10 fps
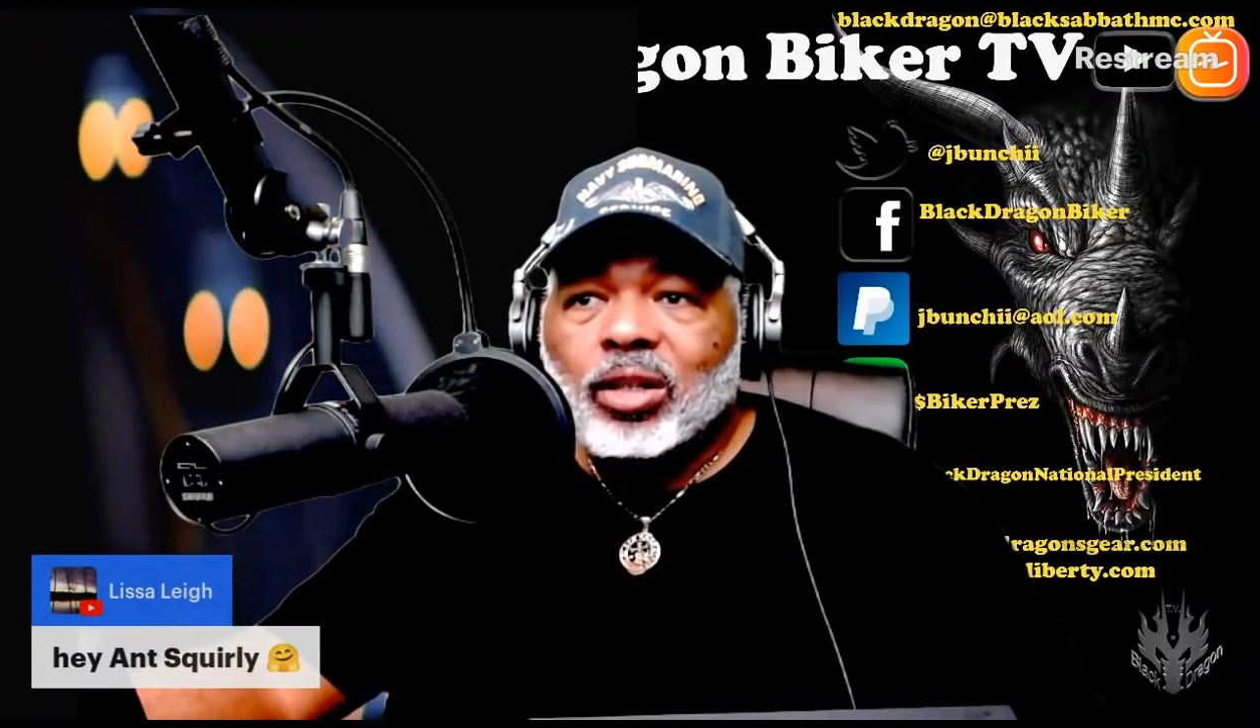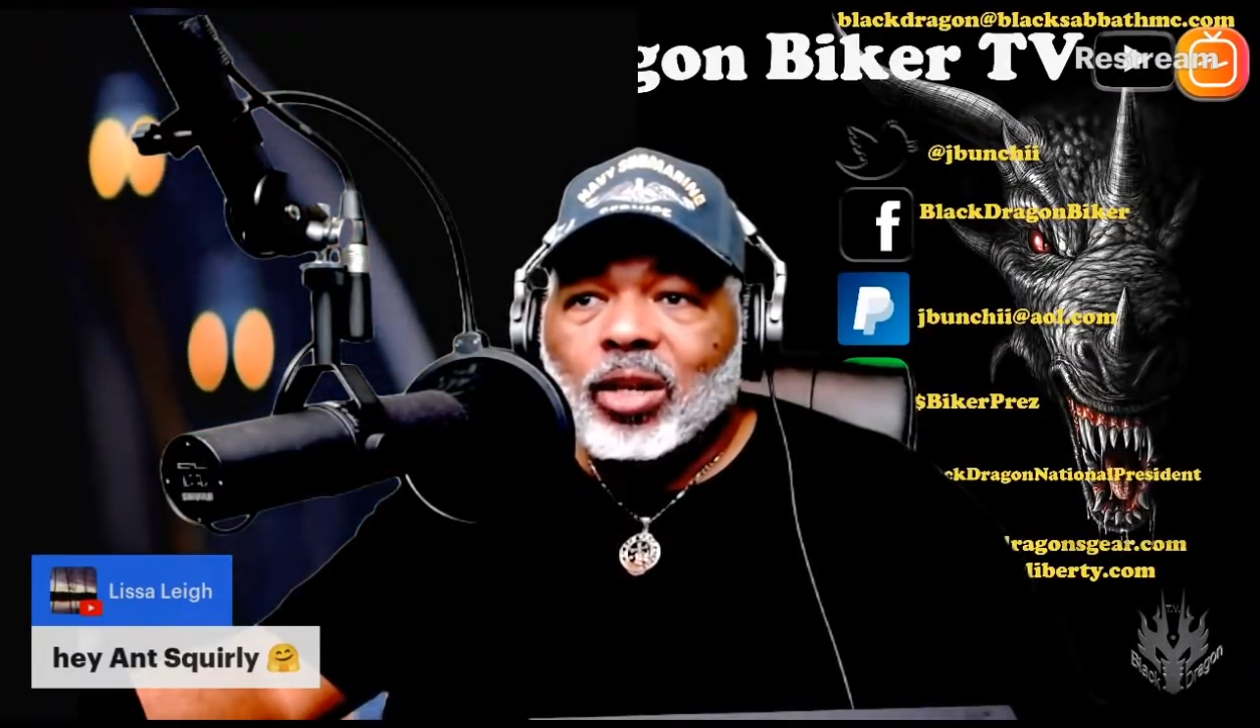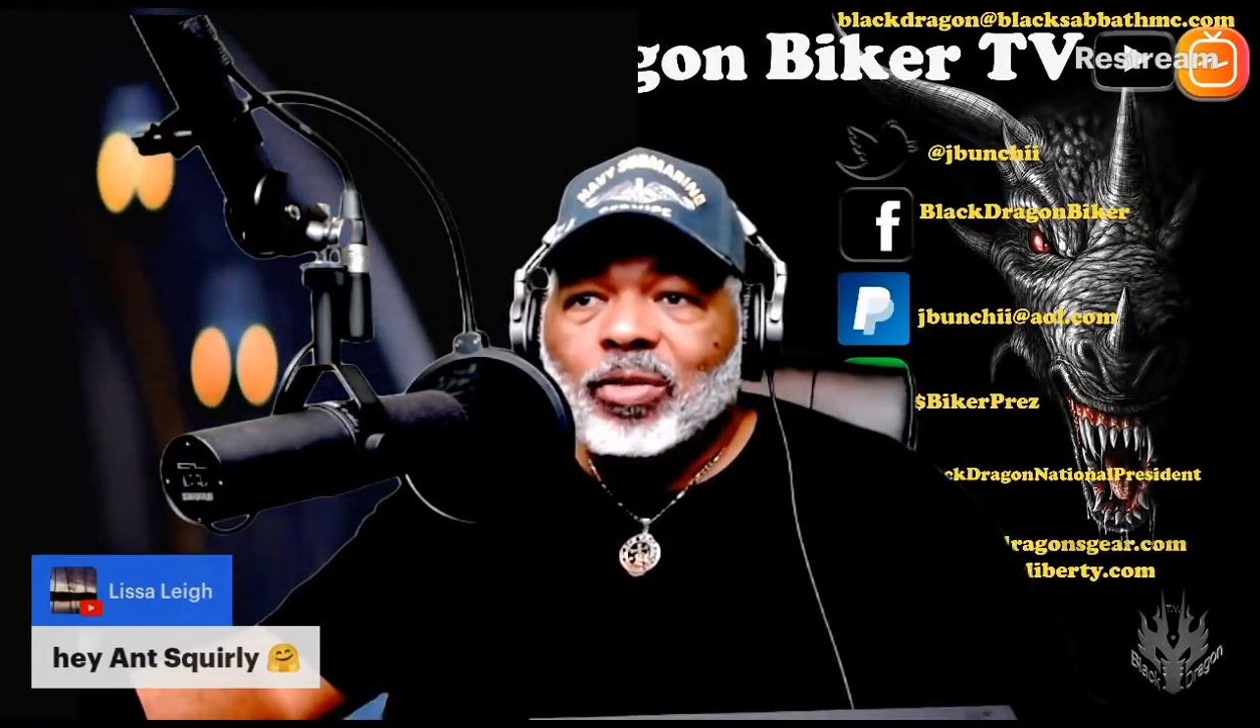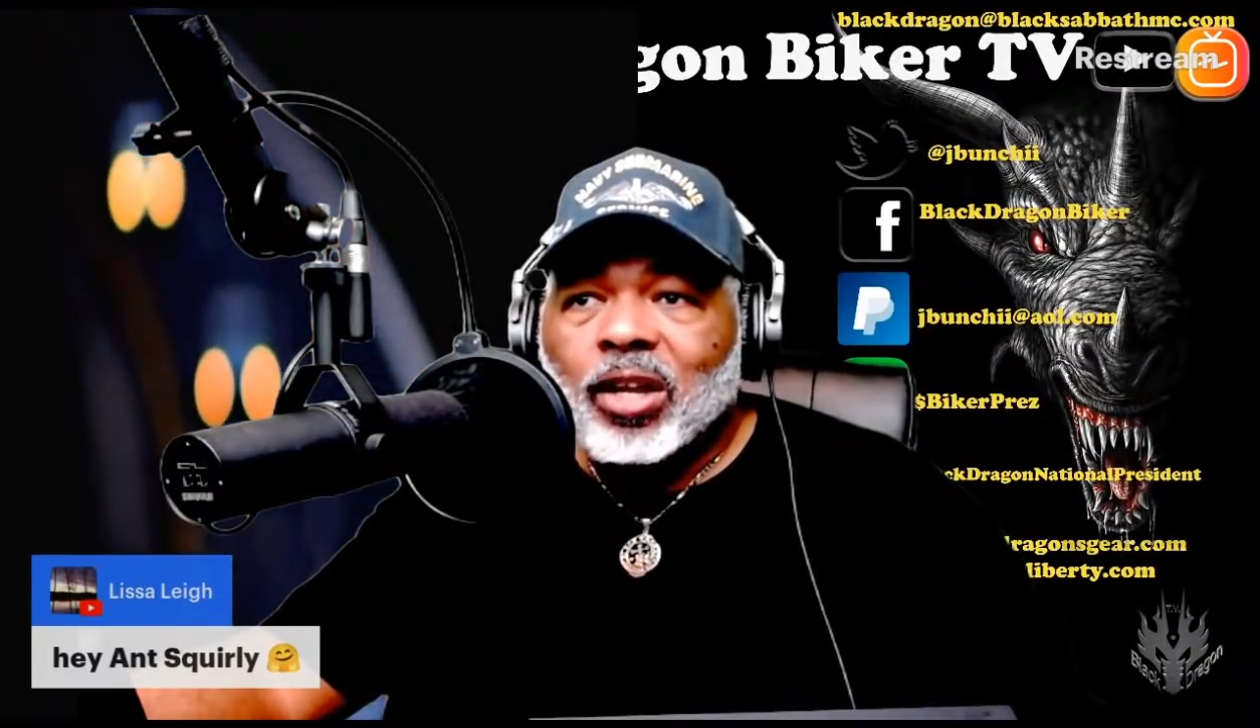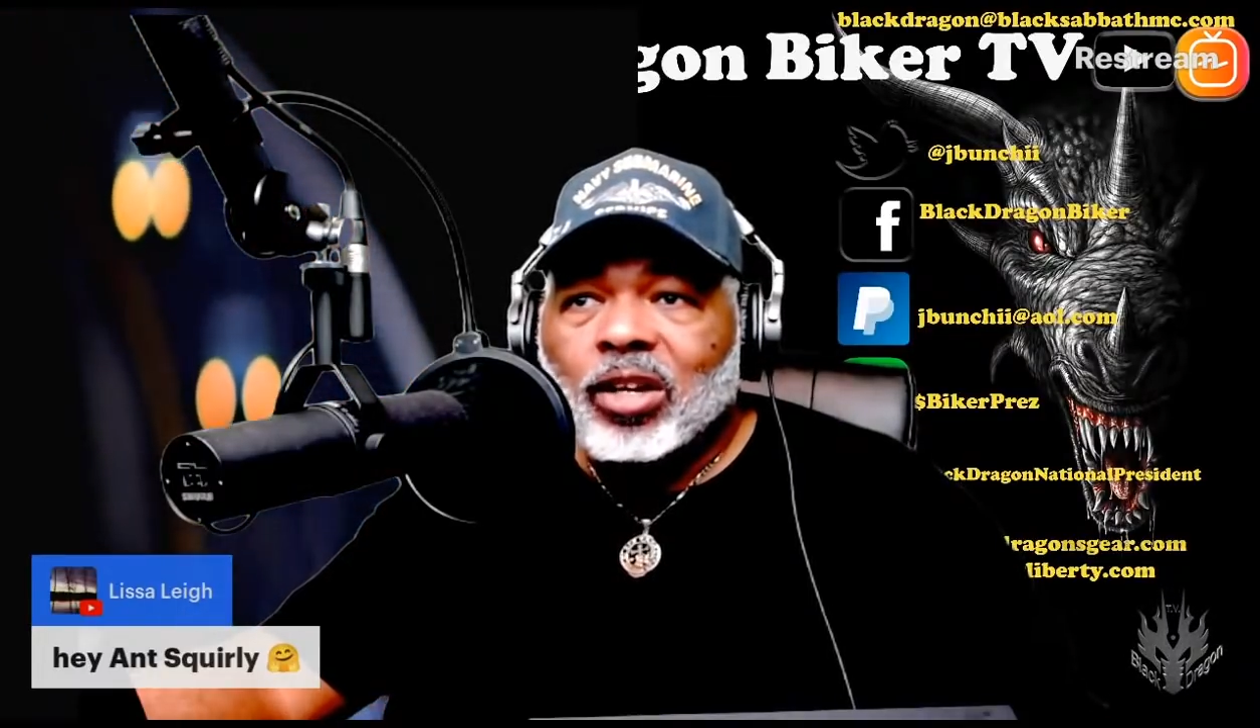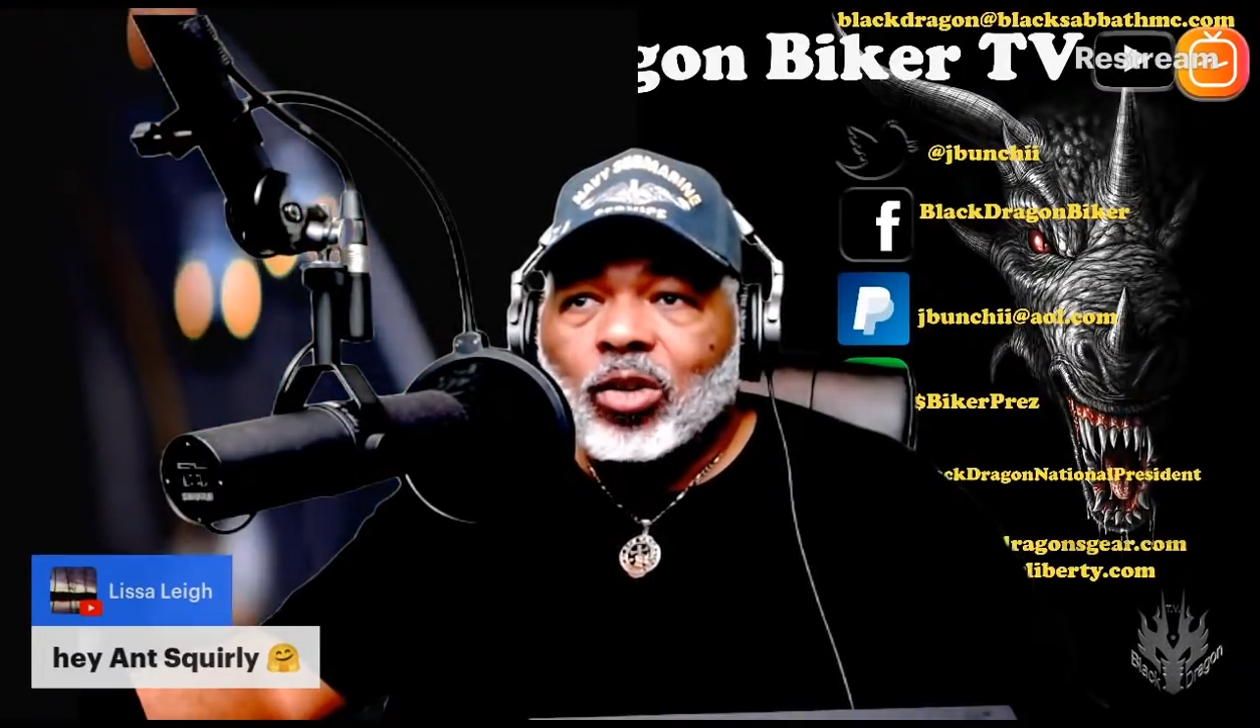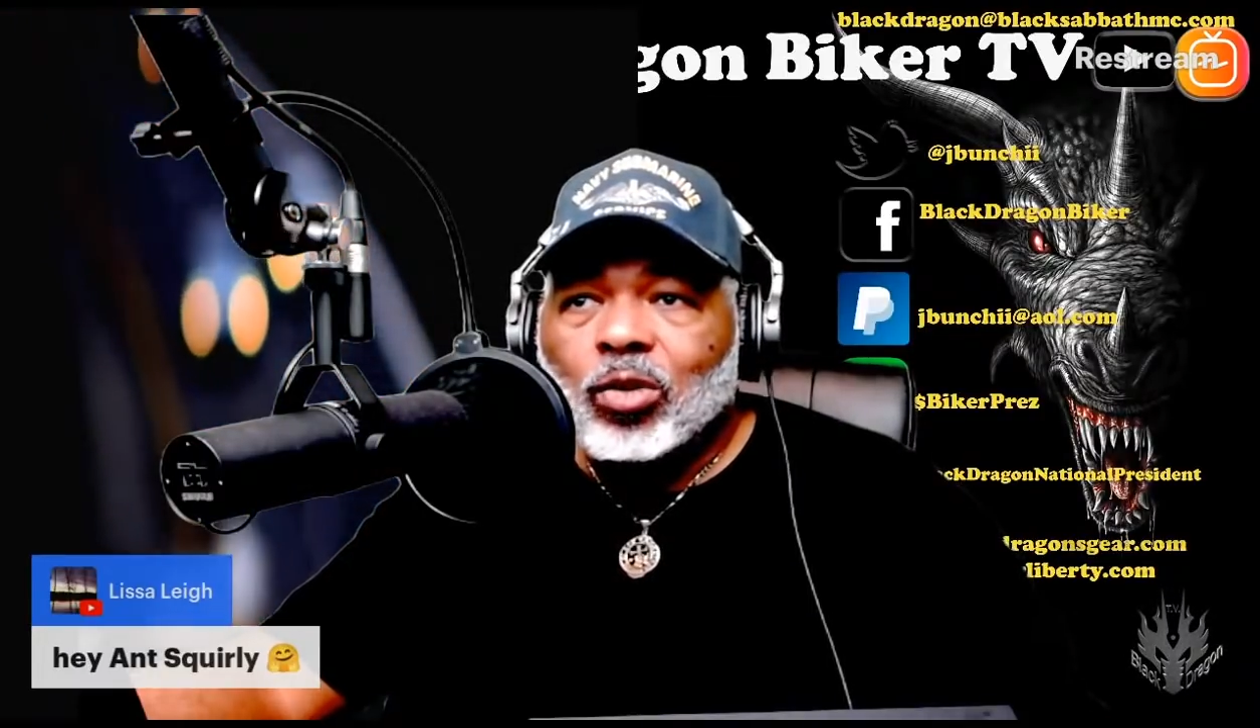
I've had a